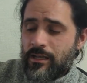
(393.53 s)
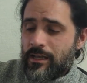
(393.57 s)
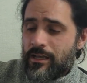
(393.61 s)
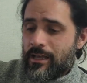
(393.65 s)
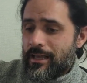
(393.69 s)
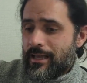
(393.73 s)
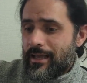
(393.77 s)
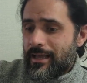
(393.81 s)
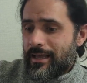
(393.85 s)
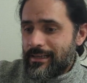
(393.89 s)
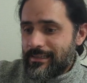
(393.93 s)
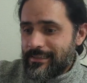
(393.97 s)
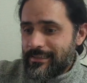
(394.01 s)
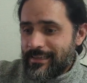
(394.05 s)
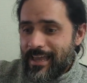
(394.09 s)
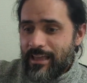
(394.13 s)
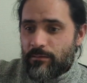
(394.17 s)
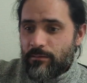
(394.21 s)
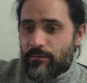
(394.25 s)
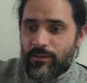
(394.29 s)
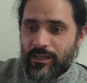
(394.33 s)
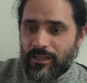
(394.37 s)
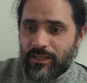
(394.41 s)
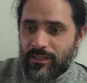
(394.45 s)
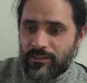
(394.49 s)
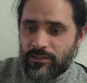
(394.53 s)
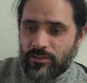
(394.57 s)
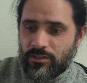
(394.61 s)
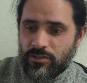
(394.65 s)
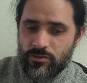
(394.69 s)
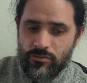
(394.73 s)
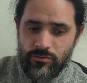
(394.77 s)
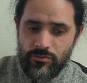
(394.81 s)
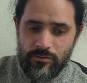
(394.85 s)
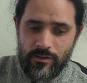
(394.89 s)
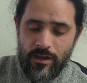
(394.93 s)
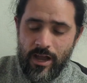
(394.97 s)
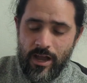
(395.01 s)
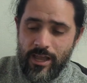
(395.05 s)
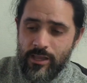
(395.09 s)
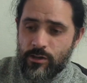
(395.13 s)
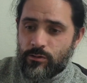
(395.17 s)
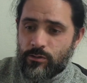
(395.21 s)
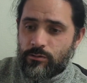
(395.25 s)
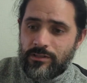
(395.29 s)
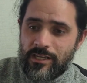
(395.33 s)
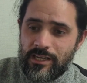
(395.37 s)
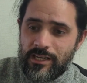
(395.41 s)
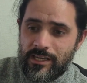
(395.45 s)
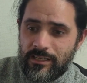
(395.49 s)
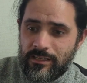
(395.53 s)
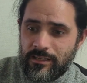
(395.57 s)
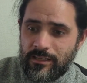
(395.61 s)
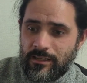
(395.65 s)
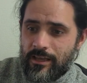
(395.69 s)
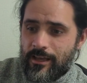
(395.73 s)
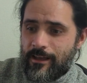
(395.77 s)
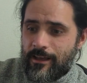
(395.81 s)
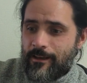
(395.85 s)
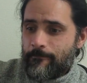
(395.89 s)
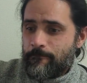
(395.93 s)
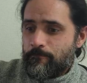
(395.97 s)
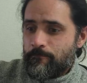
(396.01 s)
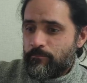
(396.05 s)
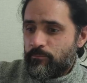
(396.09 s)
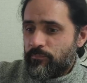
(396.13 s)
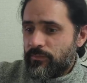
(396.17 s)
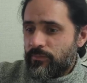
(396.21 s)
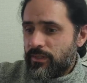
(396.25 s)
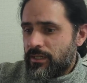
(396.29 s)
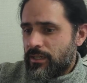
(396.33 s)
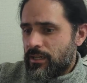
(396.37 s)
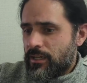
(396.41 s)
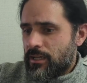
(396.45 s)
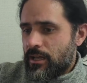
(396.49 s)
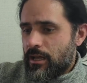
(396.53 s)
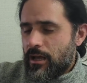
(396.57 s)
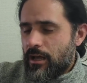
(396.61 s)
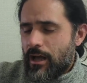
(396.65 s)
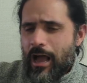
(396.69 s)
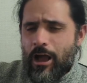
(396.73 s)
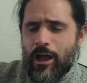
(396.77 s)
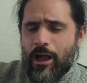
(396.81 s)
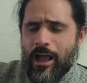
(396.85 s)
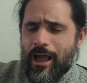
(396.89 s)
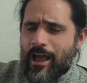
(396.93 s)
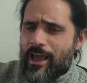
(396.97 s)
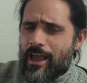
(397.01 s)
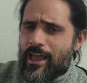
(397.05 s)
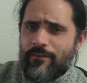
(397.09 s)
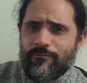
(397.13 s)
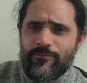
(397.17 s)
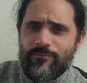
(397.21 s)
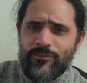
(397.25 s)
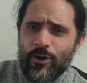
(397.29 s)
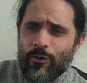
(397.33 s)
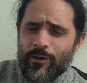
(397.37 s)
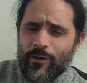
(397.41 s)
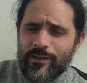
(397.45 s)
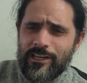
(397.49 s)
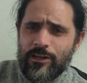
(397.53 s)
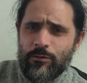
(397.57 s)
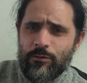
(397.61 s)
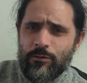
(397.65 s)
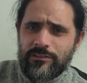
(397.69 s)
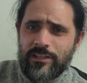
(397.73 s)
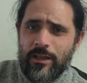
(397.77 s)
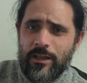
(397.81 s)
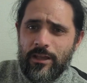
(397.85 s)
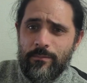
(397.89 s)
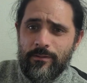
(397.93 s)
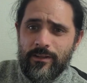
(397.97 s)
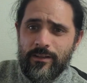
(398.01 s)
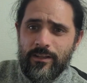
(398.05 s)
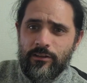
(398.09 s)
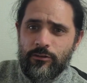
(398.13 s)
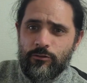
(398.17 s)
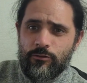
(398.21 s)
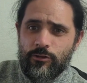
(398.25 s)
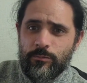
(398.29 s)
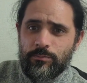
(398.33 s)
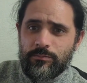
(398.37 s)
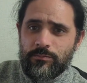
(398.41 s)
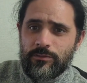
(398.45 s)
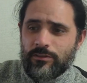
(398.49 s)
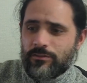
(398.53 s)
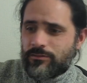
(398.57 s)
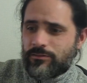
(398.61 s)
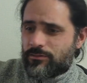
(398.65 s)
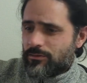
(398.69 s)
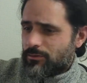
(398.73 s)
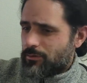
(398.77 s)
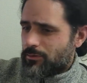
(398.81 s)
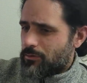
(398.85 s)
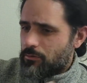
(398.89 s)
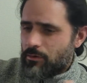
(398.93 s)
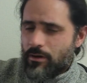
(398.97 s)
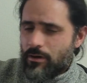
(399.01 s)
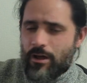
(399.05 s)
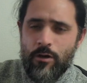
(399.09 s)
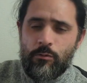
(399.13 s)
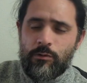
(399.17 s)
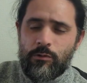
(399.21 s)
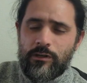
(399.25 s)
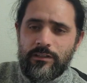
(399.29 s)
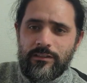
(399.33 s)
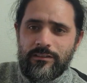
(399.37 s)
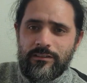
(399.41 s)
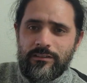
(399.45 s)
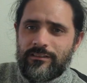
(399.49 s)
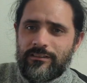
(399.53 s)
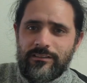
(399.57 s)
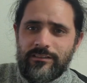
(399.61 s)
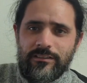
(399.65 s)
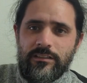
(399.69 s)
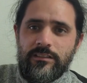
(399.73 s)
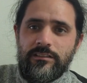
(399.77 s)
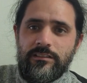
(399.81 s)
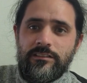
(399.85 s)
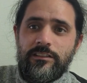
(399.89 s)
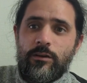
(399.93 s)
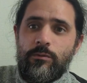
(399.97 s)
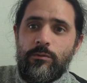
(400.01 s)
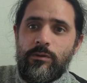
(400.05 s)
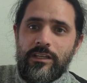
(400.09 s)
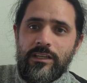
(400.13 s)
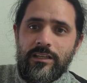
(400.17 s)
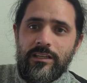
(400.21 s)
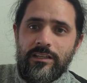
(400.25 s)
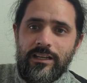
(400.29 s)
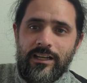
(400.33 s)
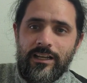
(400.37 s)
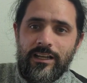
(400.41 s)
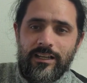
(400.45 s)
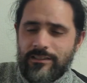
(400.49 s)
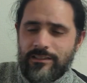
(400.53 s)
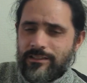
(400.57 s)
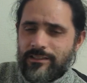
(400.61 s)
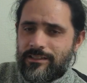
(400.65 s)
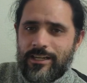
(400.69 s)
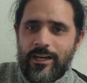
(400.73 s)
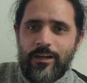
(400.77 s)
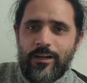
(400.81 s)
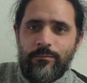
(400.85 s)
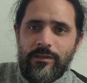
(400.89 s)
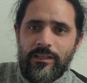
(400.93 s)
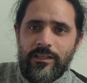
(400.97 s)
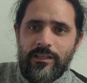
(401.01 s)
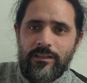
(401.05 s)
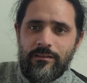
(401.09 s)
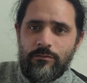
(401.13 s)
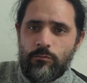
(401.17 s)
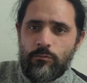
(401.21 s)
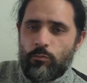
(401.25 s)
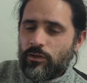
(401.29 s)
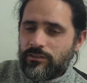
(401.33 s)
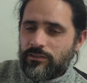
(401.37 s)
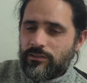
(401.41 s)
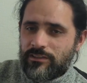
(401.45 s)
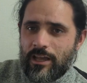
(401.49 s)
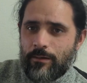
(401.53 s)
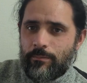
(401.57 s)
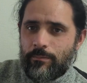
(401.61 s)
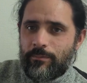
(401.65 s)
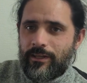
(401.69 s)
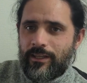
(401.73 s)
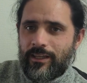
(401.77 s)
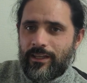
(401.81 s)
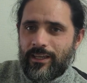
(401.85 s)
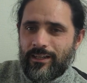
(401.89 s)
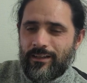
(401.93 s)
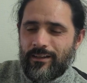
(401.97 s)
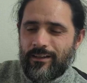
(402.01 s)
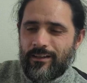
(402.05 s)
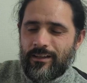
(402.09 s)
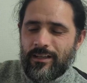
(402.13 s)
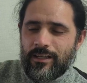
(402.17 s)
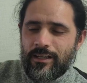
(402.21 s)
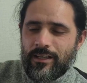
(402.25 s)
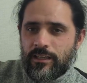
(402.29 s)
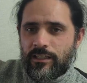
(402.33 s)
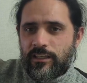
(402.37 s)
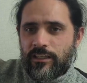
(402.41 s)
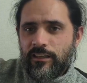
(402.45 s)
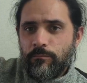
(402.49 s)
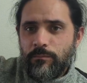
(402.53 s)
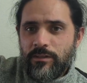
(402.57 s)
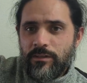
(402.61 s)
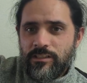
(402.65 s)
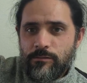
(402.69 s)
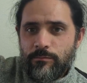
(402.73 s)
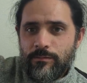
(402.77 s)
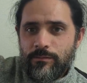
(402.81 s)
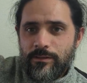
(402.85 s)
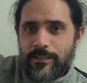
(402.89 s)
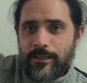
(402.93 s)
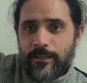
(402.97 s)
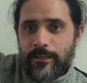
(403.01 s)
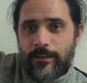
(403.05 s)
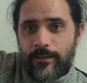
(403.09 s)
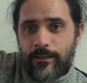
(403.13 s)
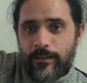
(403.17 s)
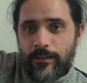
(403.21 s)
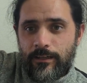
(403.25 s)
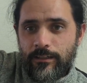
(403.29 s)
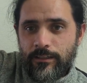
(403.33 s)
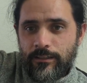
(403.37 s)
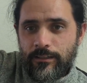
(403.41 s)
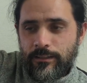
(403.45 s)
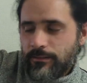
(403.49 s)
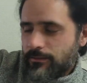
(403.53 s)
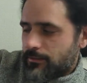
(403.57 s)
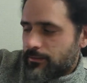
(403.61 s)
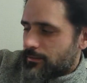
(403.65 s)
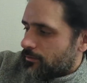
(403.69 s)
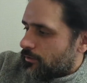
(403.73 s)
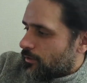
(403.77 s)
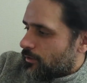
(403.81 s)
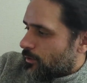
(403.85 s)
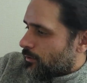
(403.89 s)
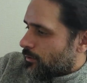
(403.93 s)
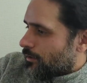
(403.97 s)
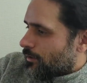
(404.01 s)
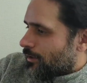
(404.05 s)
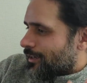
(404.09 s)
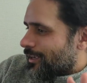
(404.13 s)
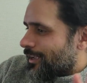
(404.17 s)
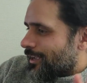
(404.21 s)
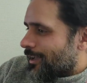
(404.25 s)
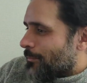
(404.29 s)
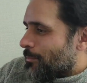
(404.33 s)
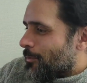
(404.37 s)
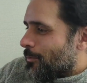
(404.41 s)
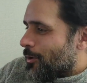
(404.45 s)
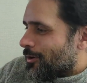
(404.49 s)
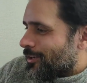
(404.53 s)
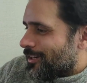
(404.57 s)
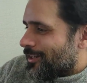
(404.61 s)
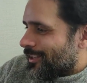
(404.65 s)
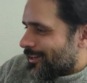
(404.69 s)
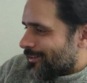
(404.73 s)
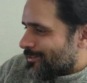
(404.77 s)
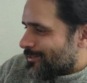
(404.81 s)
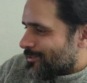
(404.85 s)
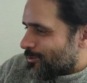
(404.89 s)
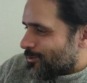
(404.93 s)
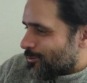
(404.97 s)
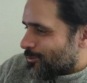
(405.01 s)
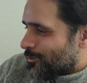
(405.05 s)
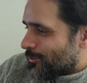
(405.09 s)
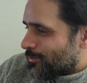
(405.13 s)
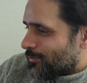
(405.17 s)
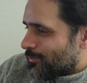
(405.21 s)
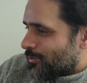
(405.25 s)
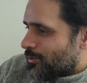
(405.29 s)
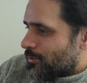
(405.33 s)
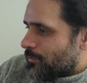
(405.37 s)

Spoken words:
A gaming industry, IoT. I have no idea what's happening in crypto, so I want someone can tell me what's happening and give me some of that. No, okay, I'm not going to get into crypto.